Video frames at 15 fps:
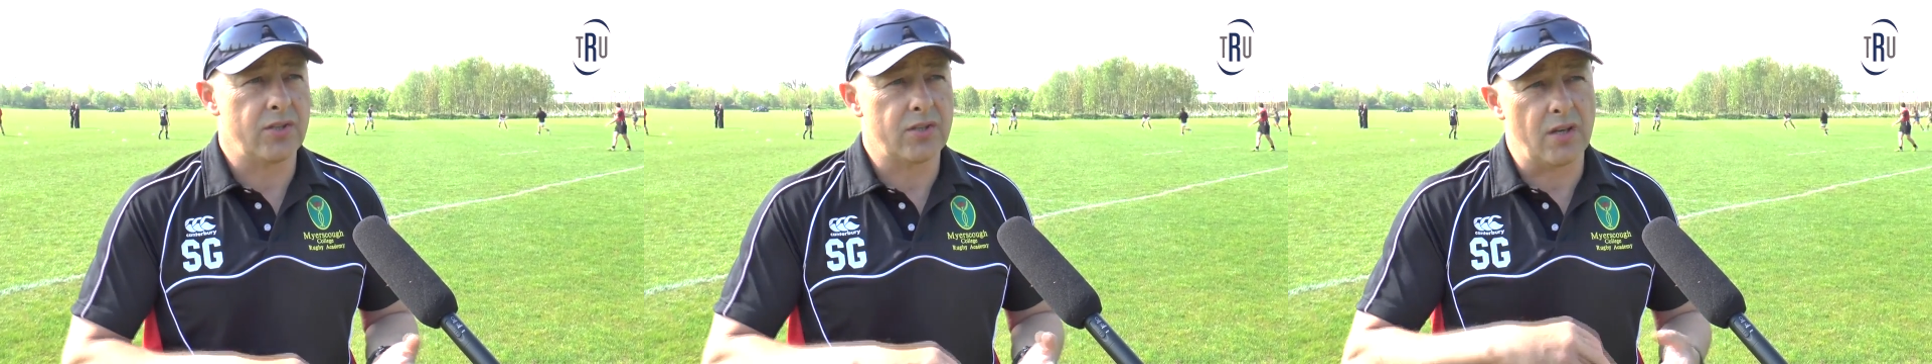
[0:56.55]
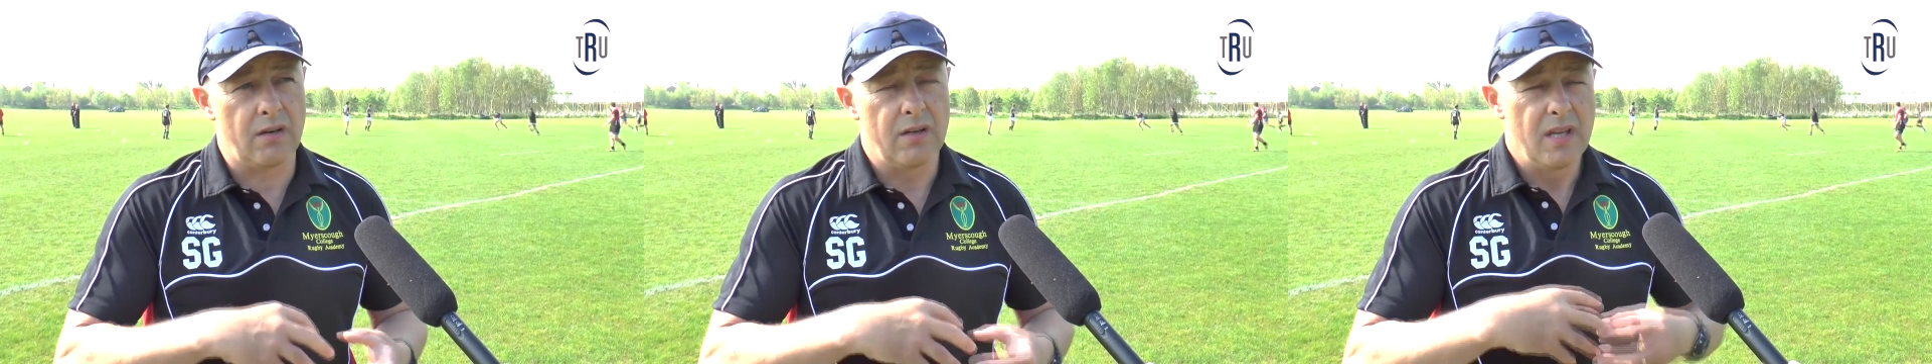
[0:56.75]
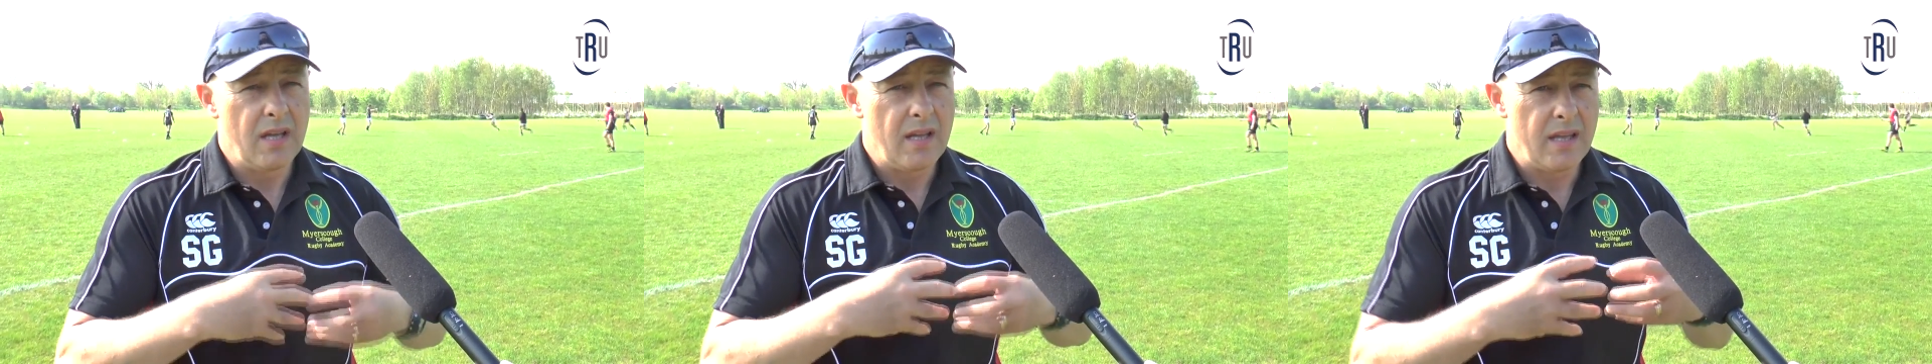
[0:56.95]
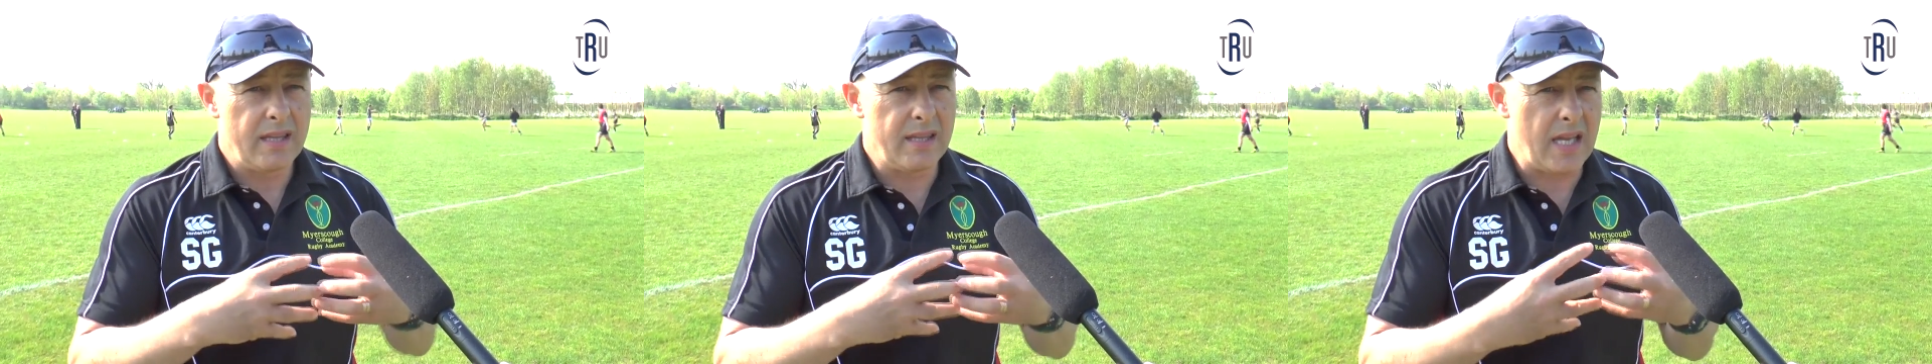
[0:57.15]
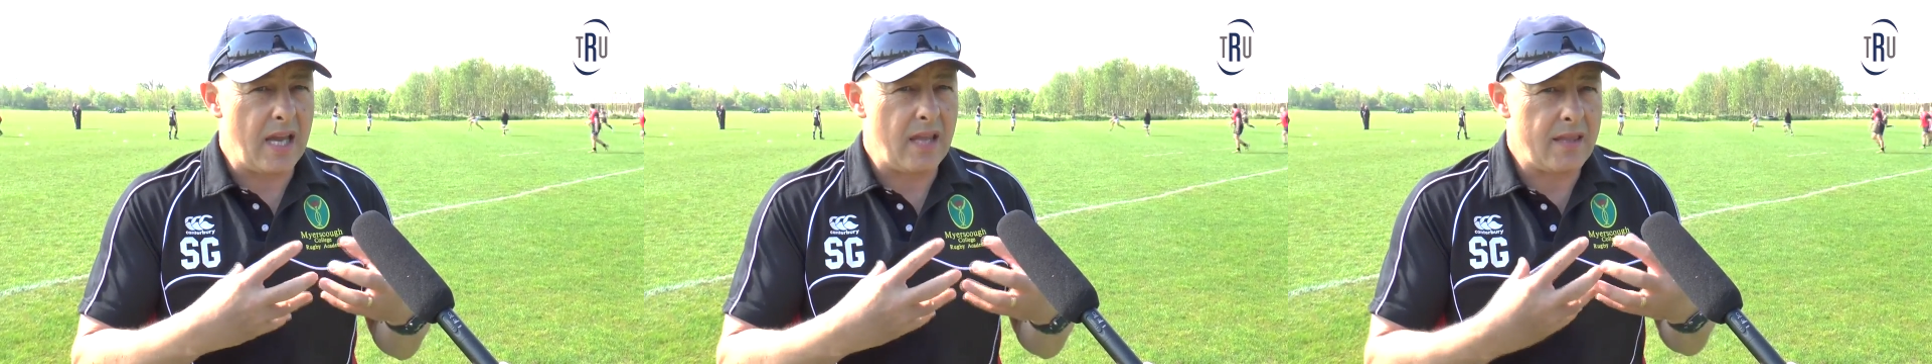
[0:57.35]
So
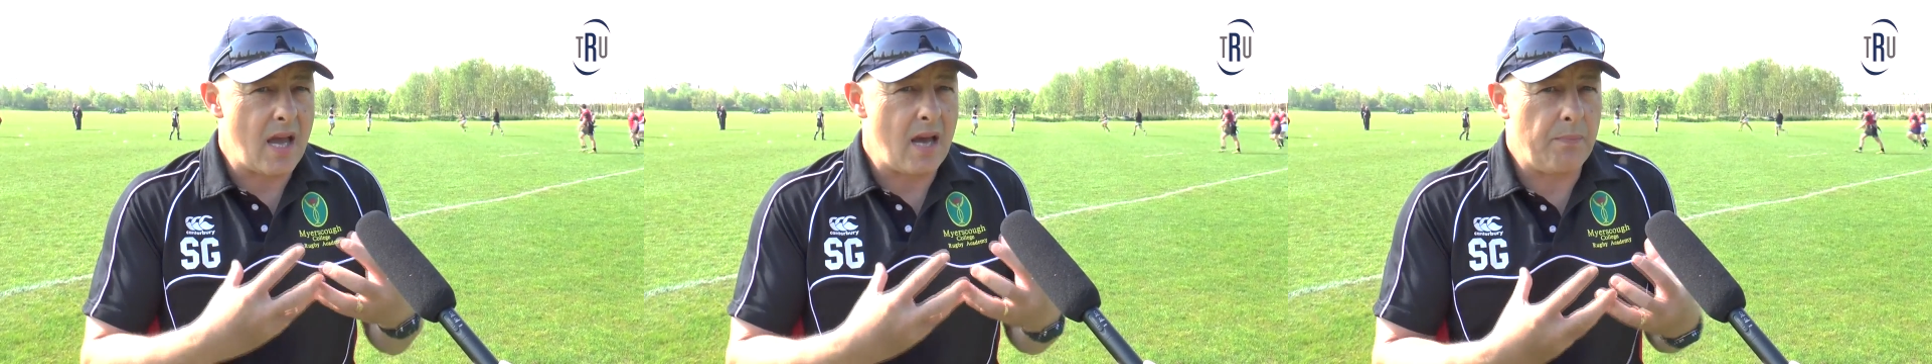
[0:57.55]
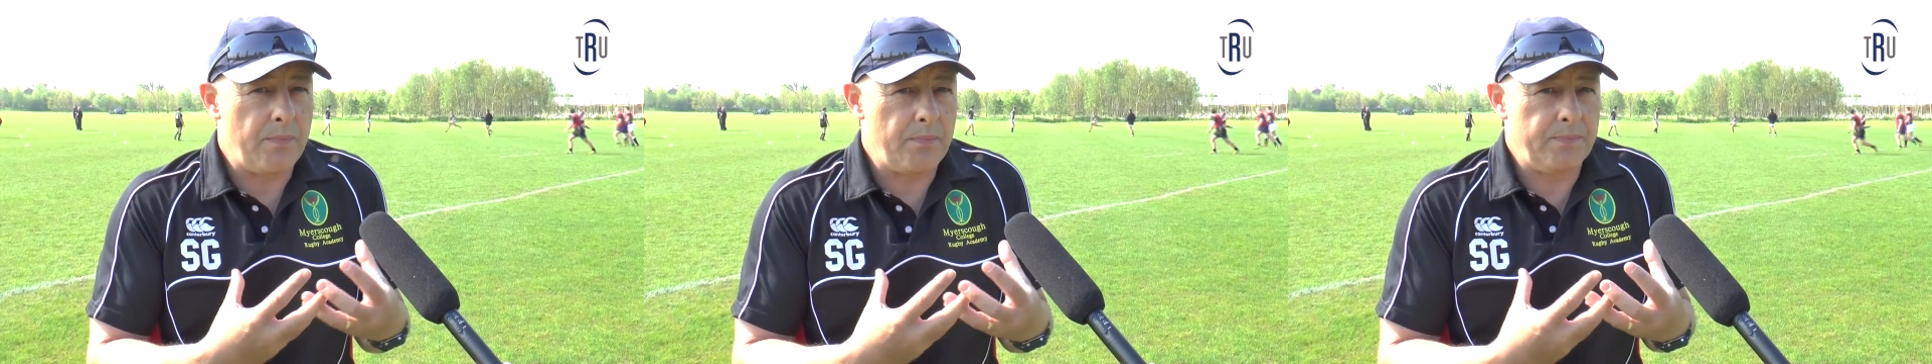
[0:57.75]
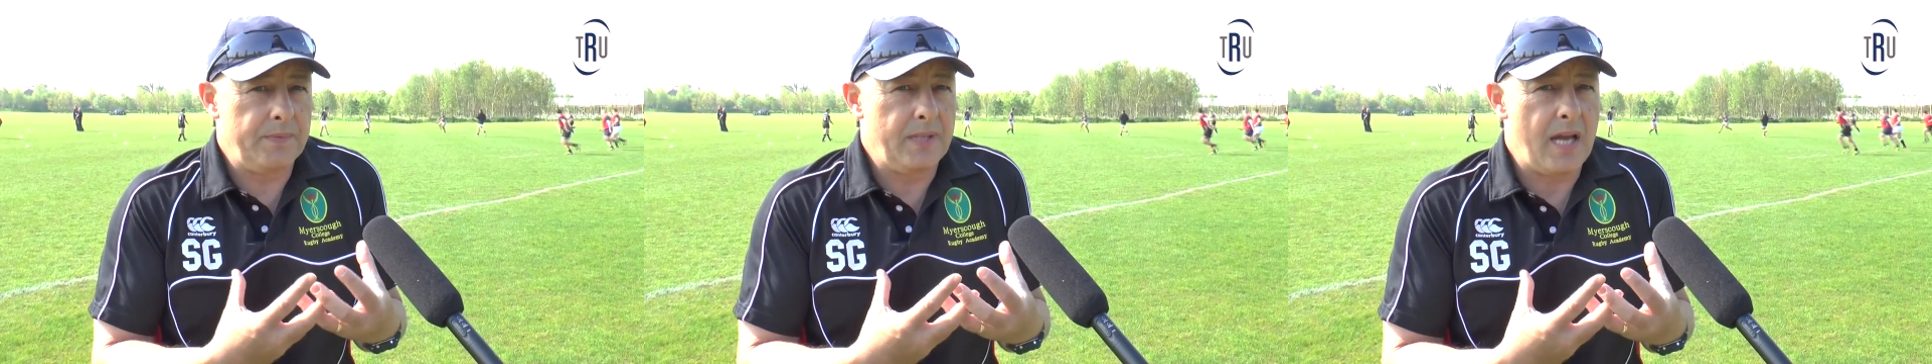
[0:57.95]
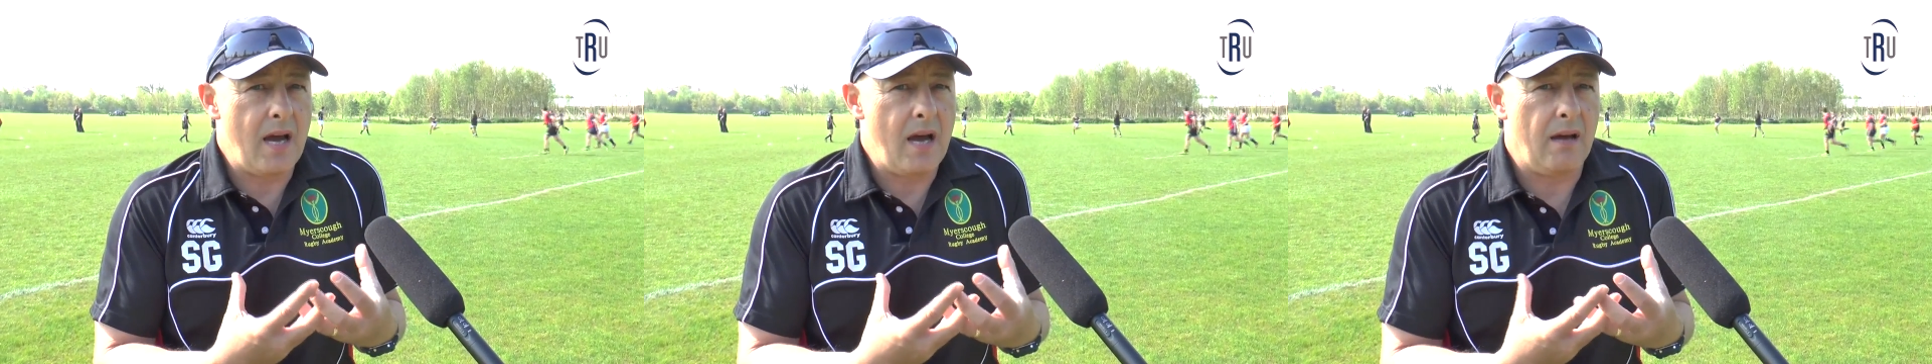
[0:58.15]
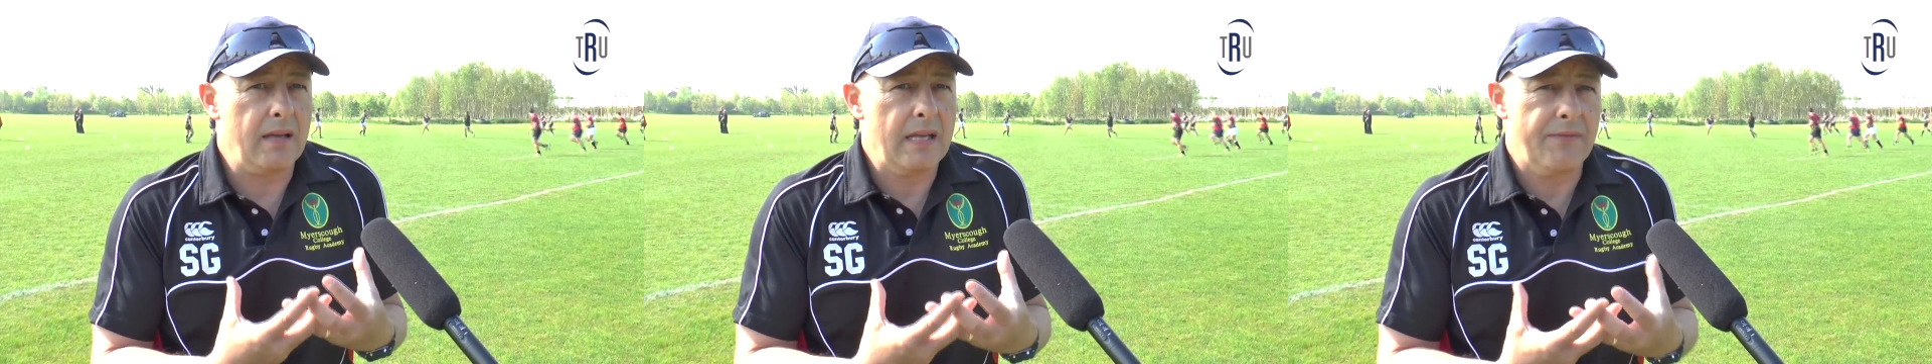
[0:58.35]
they, they are they
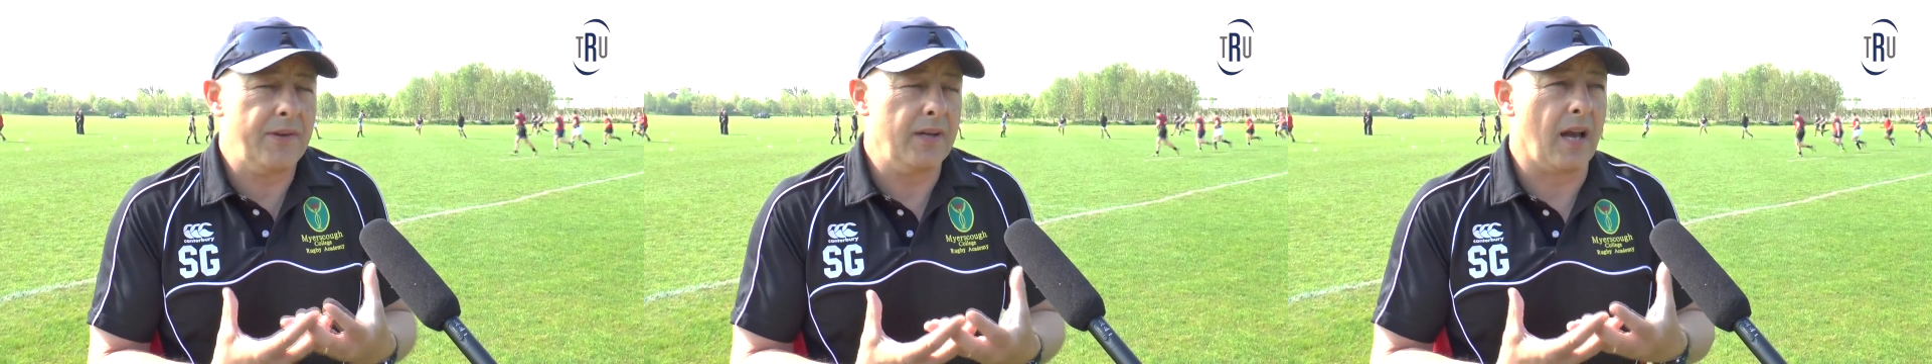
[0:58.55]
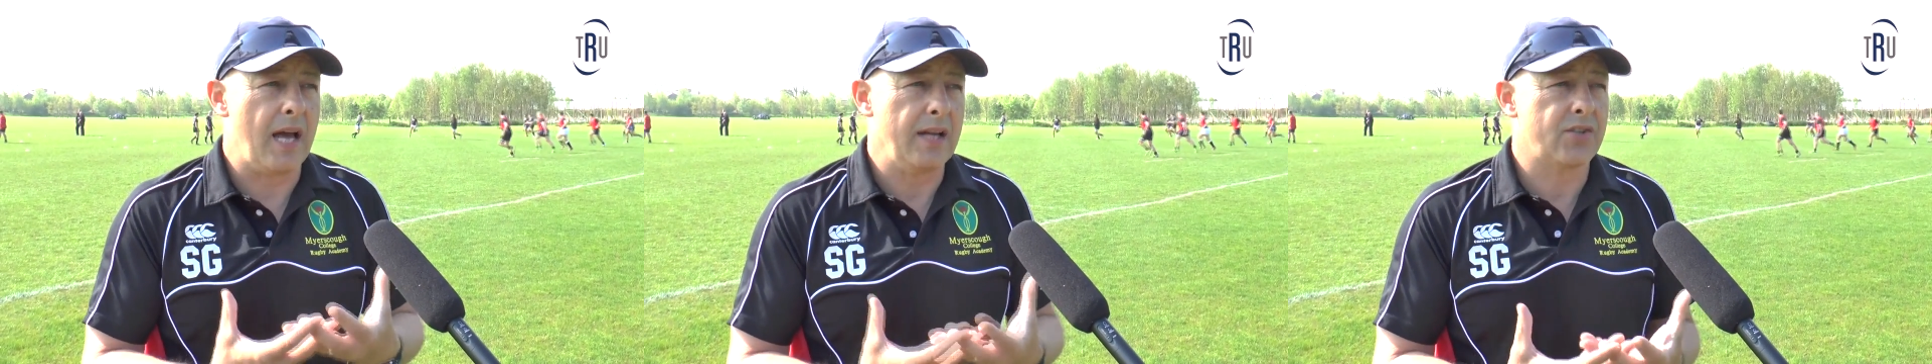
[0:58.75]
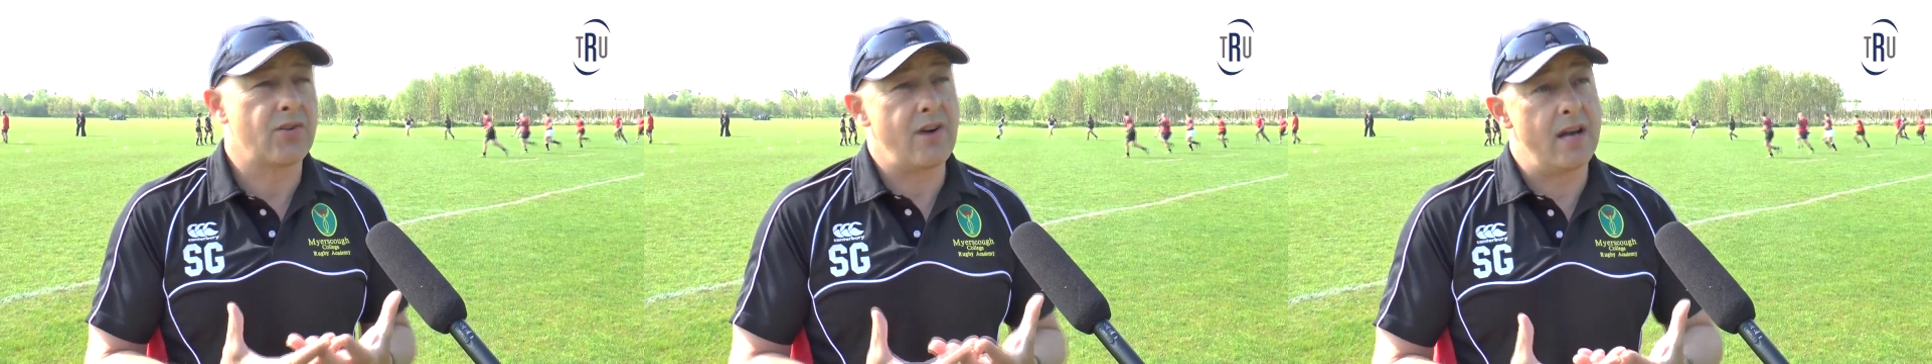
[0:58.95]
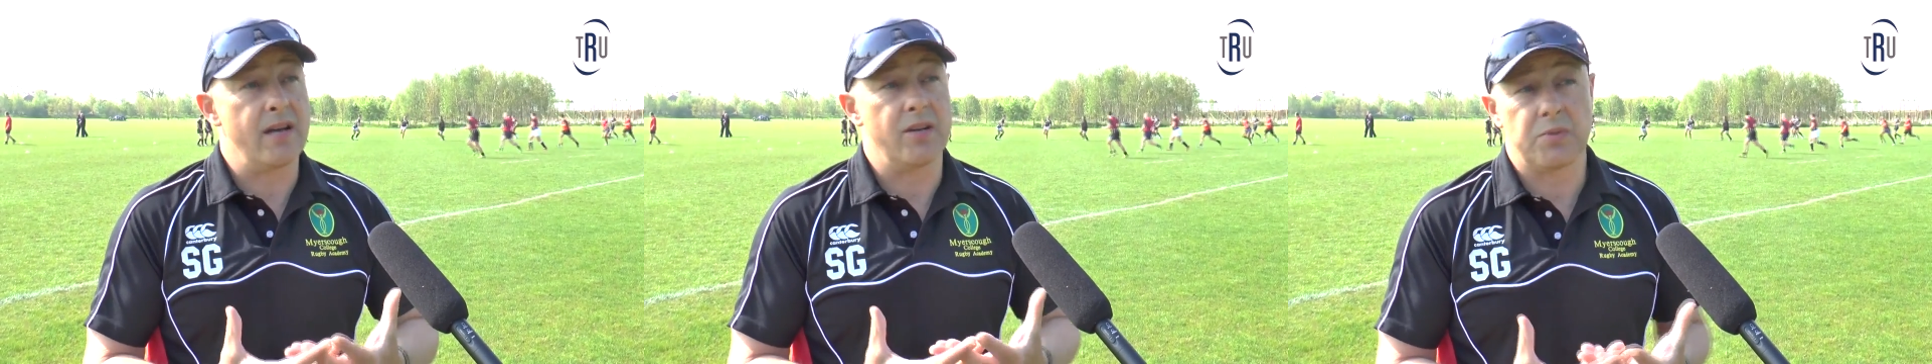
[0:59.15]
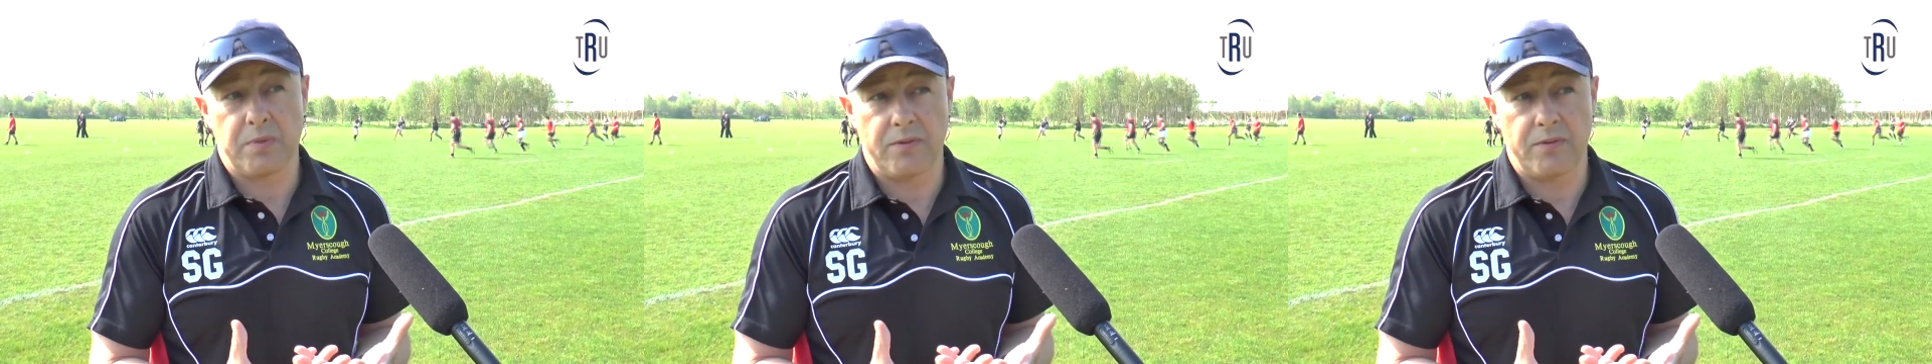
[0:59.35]
are, if you like, training as